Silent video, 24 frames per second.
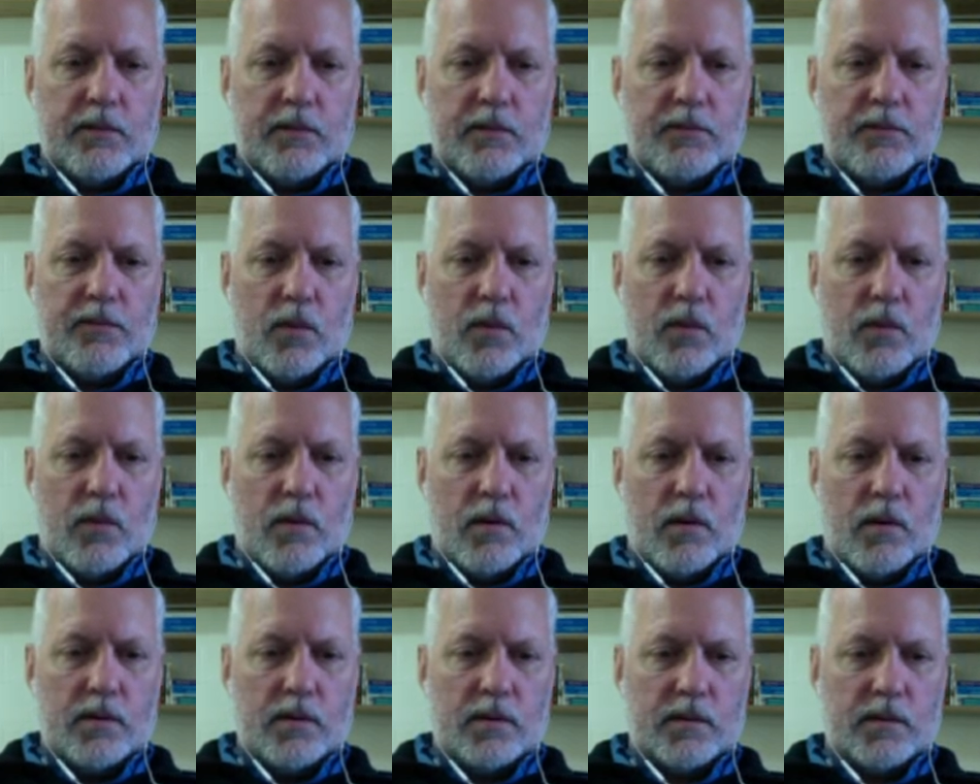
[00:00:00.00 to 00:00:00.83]

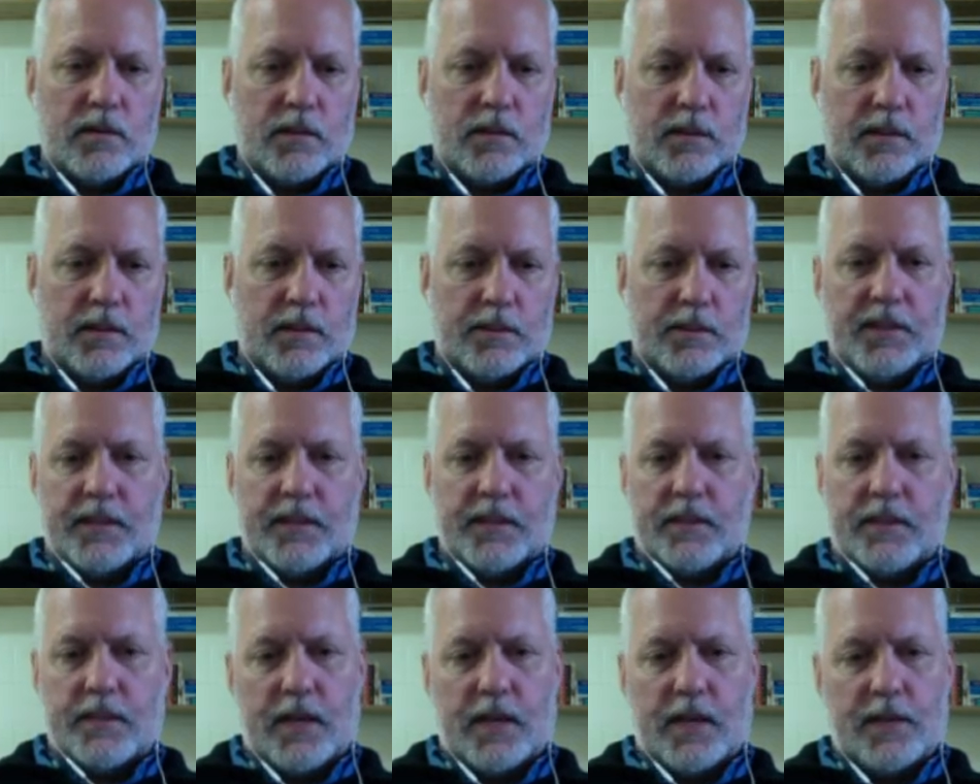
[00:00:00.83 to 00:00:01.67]
for cp
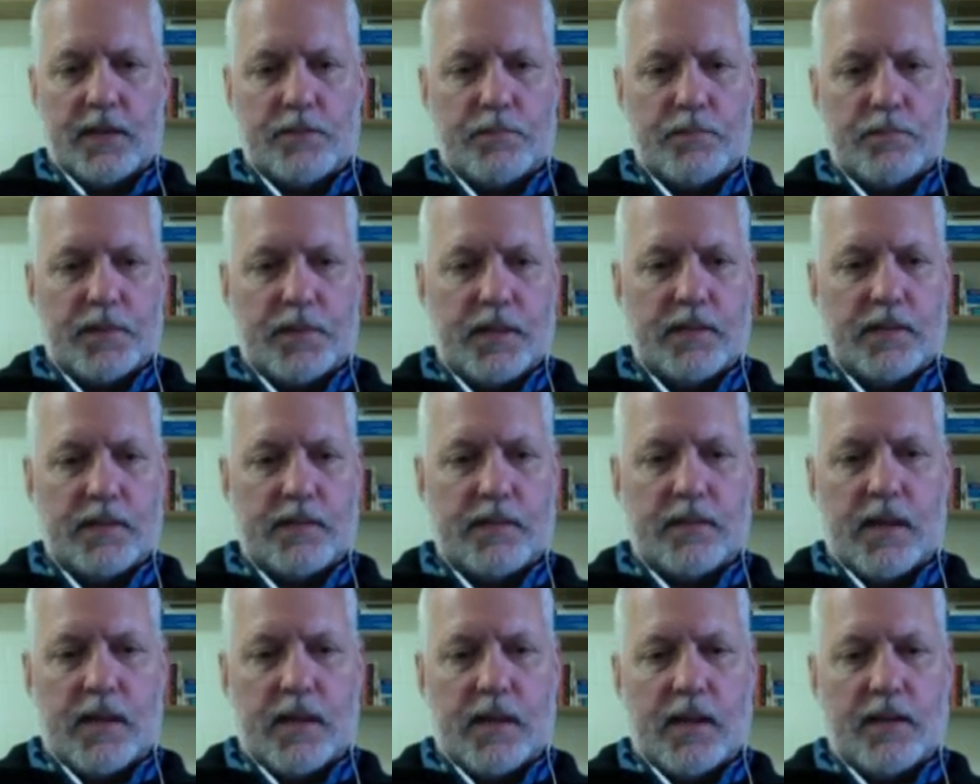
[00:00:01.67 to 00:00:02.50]
slash bin
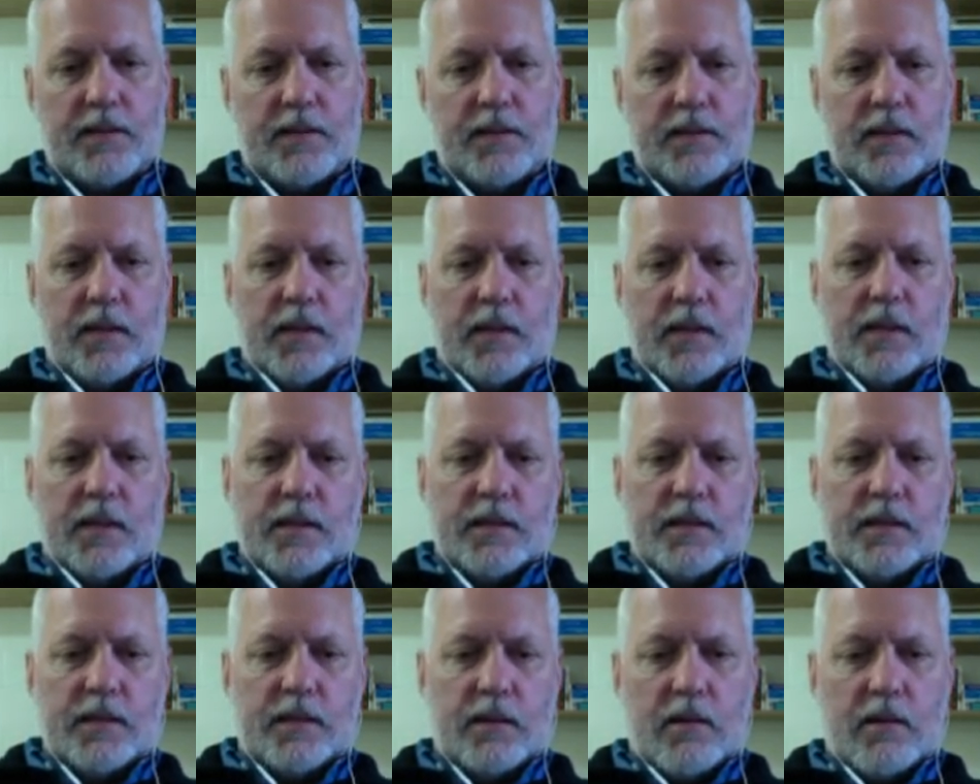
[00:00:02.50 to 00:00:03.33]
slash
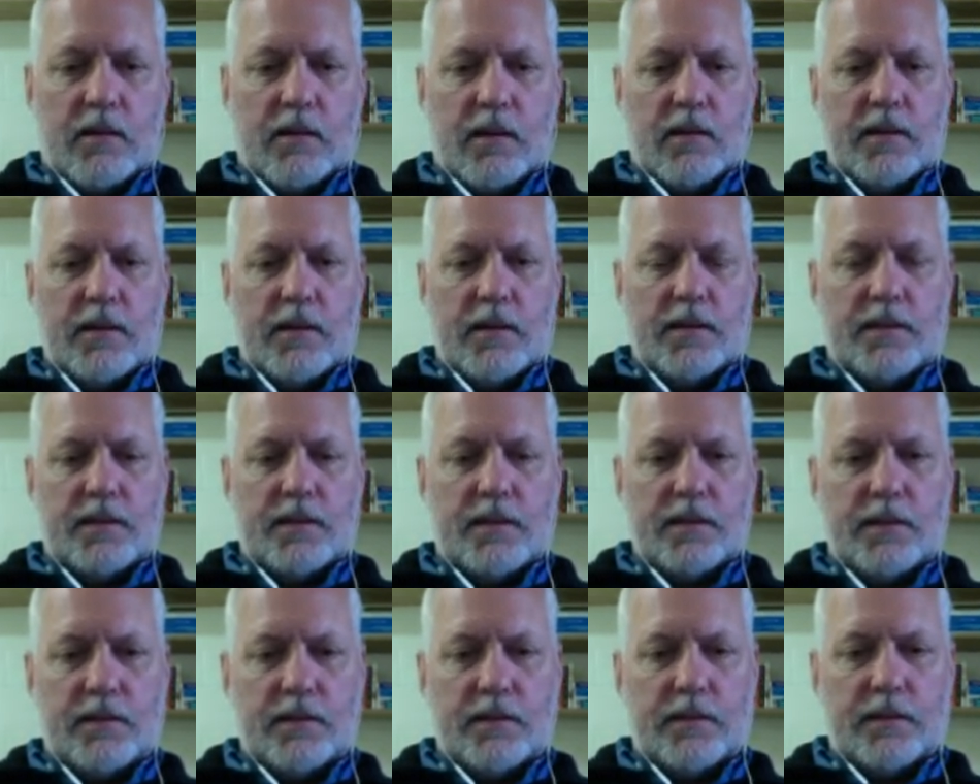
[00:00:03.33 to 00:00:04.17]
star
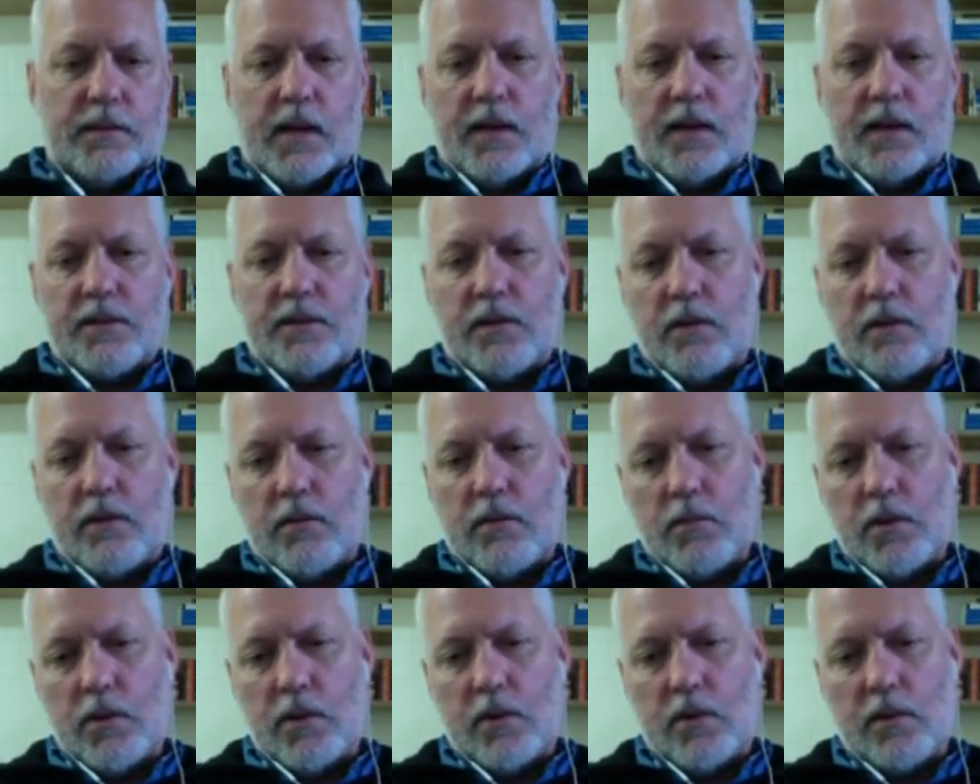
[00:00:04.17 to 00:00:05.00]
into slash
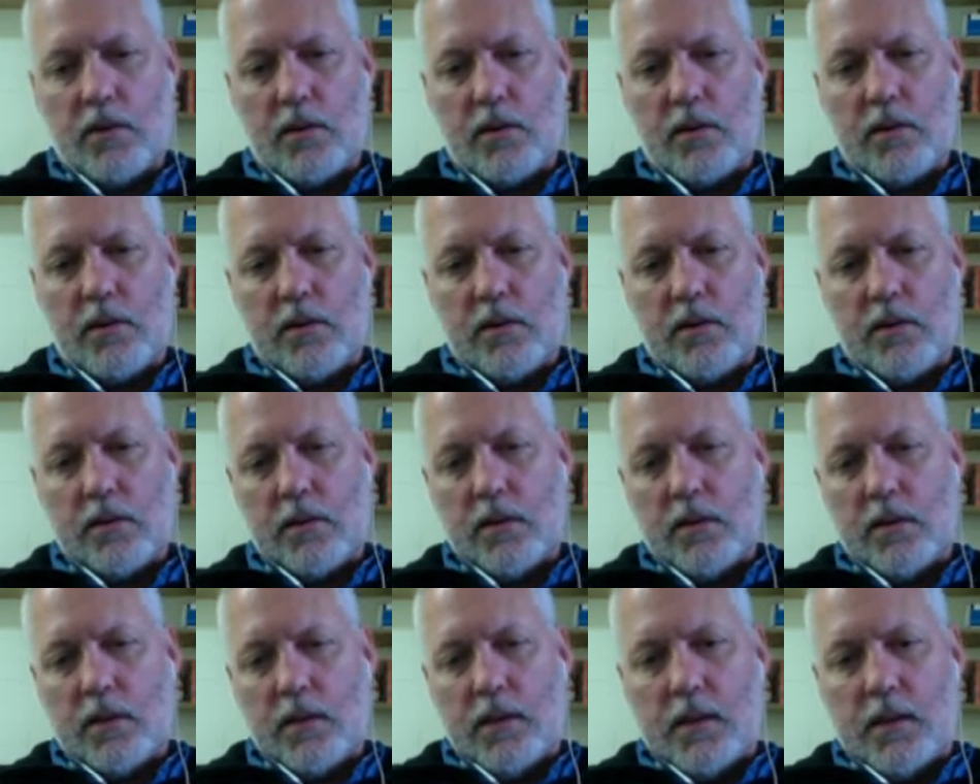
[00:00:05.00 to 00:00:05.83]
homer
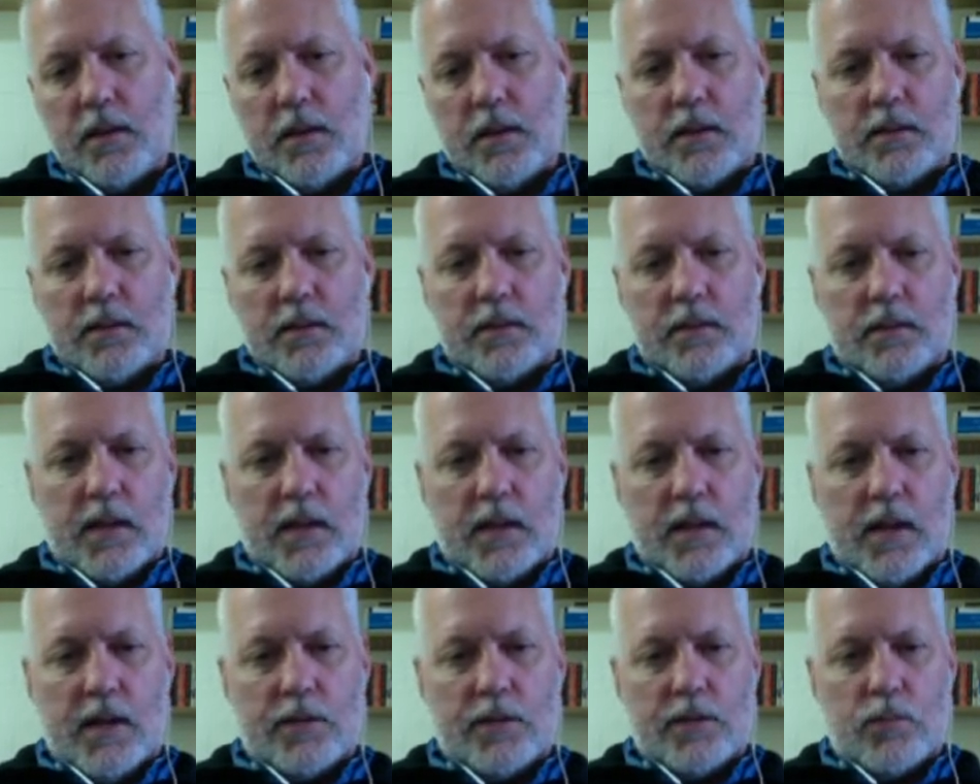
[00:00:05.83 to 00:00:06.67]

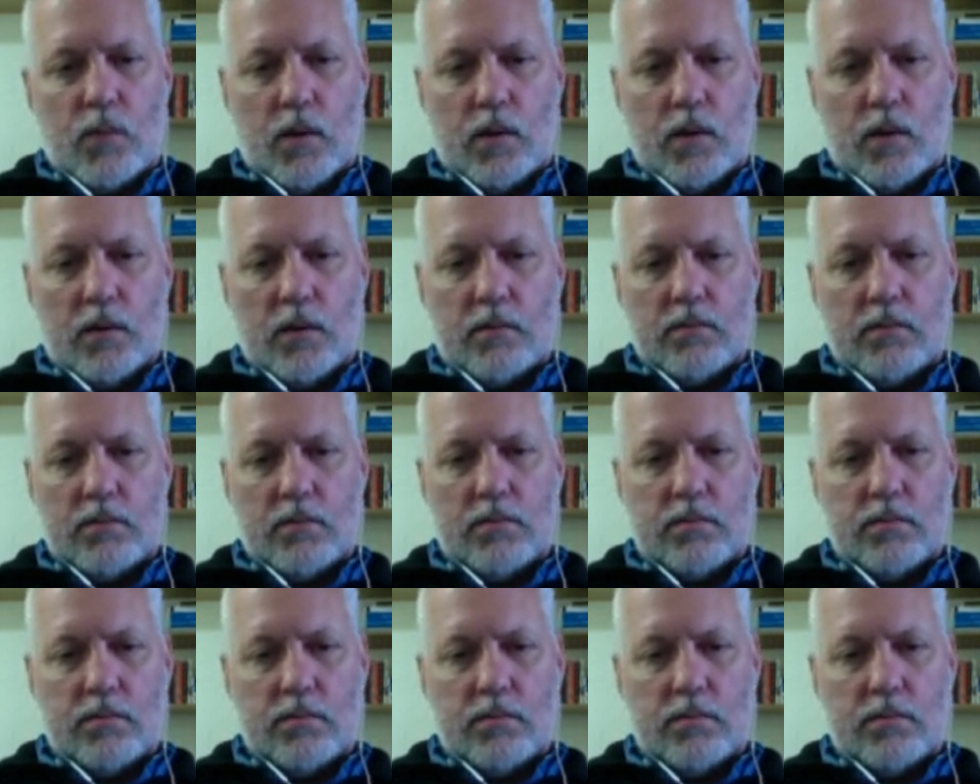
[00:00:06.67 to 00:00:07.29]
slash work.